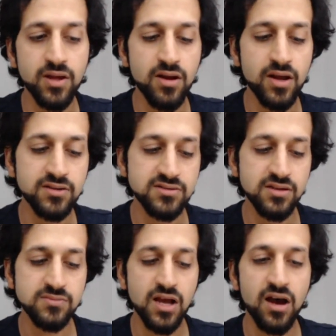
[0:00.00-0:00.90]
And it
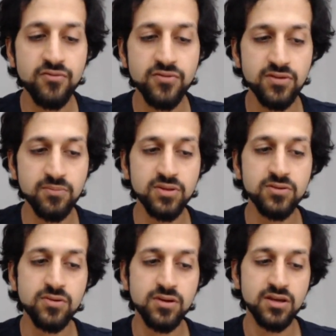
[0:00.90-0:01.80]
seems after
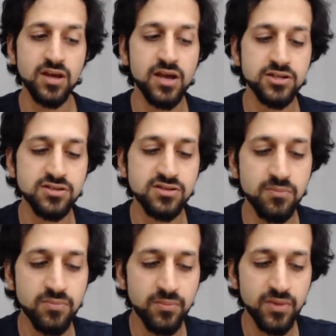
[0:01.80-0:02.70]
Bitcoin Cash
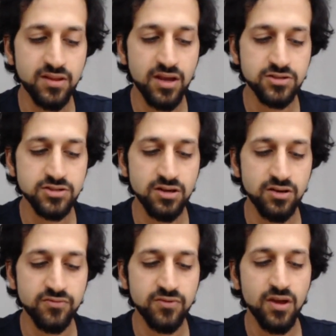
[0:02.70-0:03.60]
implementation
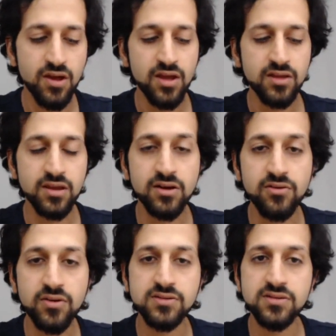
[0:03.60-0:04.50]
of the
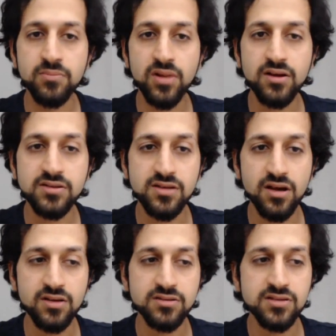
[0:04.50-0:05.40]
increase in block
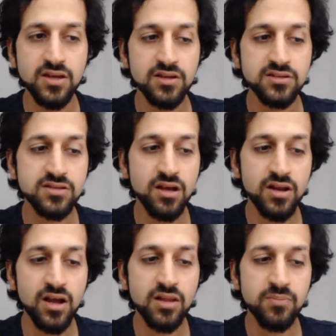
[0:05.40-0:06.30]
size, suddenly
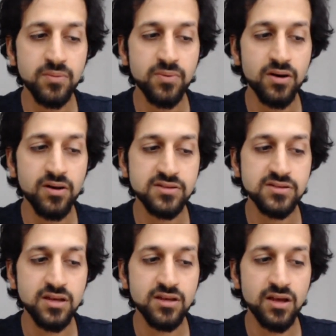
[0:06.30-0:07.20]
other people are
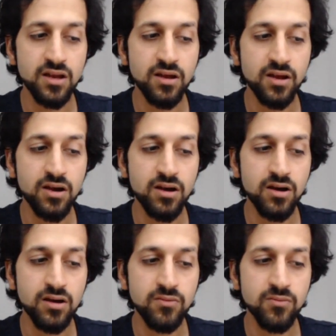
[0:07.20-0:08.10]
seeing that like,
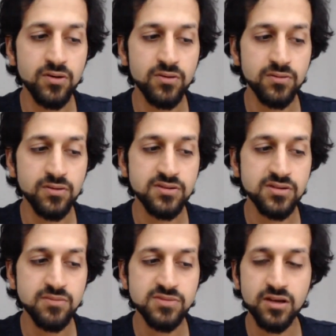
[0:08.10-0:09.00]
oh, well, it
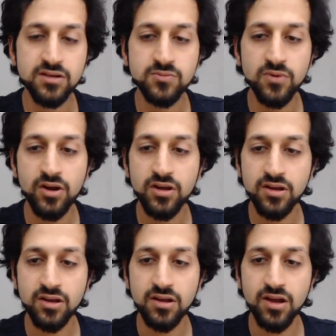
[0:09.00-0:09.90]
seems like it's
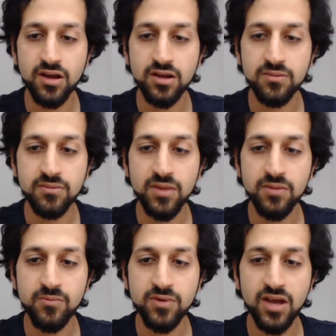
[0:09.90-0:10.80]
working and maybe
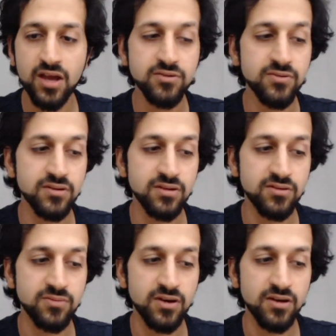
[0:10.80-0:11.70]
we can do it this
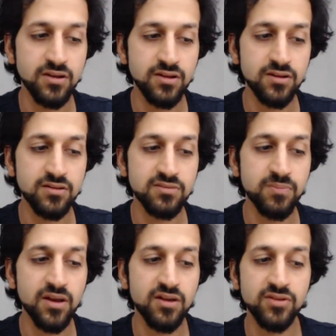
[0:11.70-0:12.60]
way,
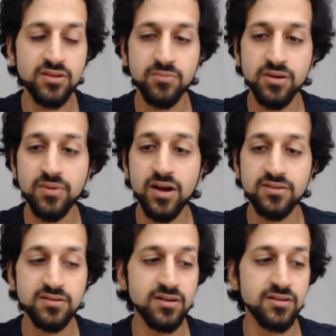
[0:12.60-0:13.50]
despite everything people had
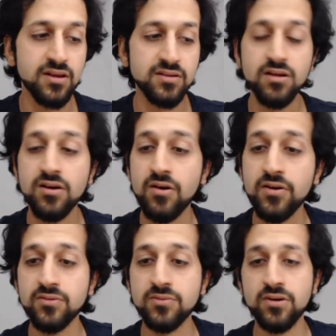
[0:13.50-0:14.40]
said that it's not going
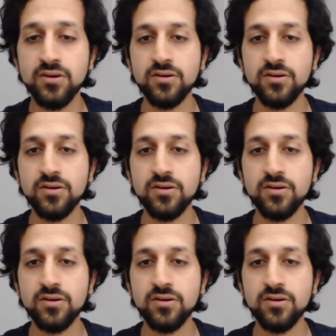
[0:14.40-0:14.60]
to work.